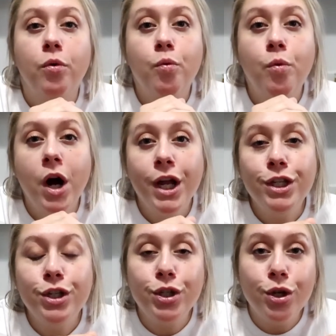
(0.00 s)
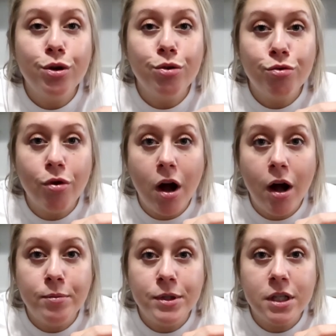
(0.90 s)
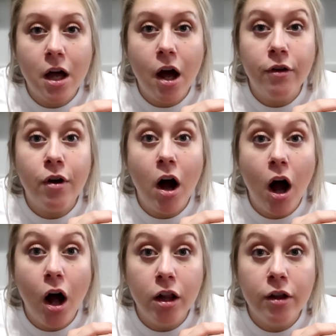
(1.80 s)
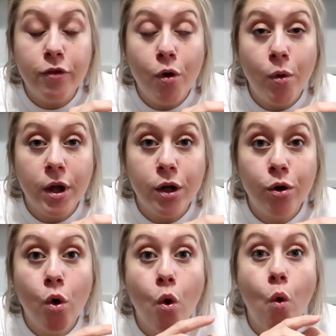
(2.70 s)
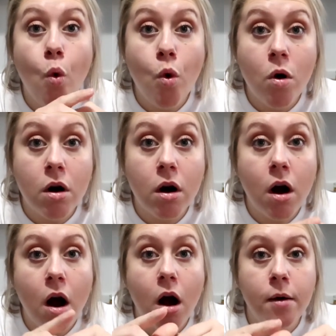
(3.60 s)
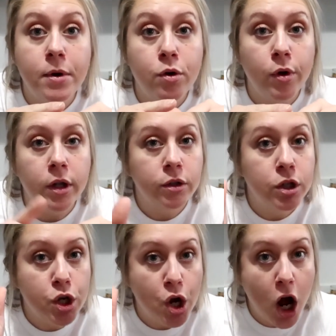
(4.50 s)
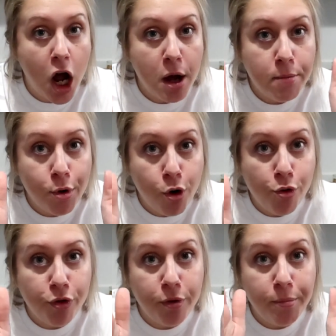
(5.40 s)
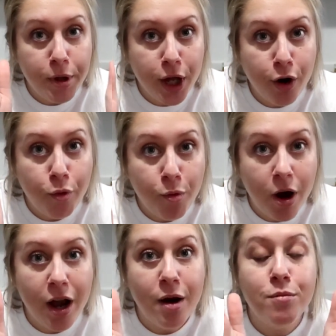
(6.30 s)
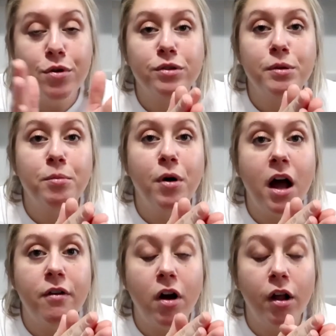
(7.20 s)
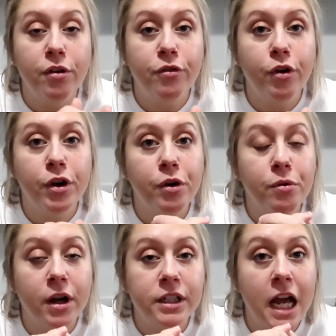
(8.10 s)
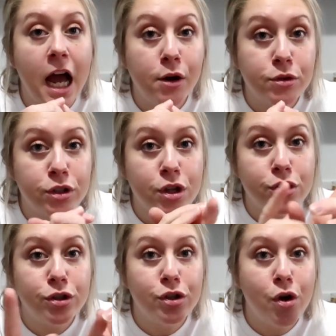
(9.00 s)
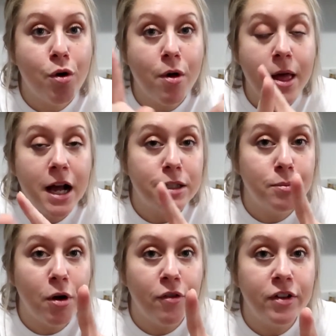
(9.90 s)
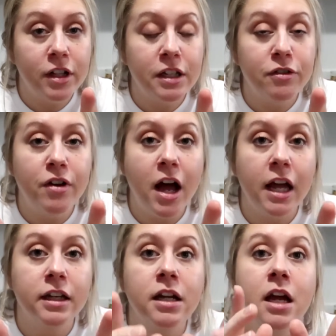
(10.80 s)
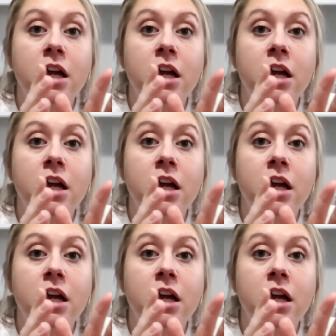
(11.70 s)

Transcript: 1 to 2 drops of olive oil or almond oil, not both. Pick one. Most people have olive oil around the house, so that's perfectly fine.